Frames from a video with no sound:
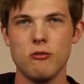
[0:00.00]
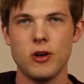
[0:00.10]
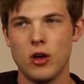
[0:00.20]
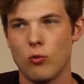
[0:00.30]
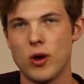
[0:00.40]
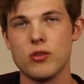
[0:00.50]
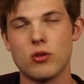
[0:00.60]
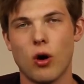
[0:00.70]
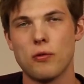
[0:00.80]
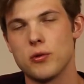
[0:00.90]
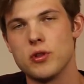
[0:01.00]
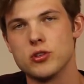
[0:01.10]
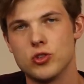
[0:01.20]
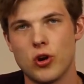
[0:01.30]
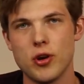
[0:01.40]
of when you go through
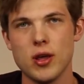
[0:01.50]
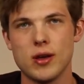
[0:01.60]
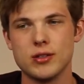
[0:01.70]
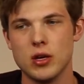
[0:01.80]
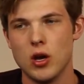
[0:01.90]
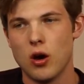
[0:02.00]
this journey is